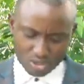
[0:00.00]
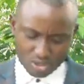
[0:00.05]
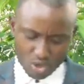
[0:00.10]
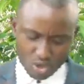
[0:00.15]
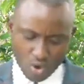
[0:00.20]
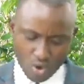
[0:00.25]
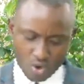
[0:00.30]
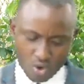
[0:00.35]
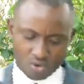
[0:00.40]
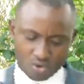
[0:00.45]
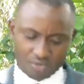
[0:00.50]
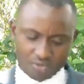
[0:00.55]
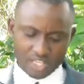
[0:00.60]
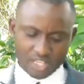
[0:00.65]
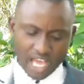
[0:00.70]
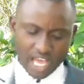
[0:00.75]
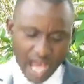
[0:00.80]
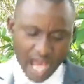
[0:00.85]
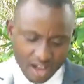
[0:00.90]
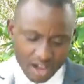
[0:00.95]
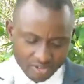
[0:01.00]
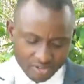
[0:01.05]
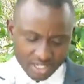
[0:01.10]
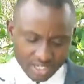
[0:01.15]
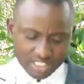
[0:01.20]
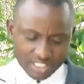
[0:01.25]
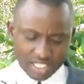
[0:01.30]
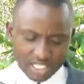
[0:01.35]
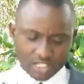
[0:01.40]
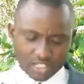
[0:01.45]
the harvest to
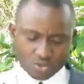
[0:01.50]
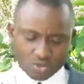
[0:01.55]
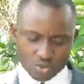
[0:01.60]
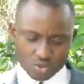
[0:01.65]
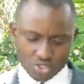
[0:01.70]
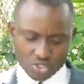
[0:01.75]
send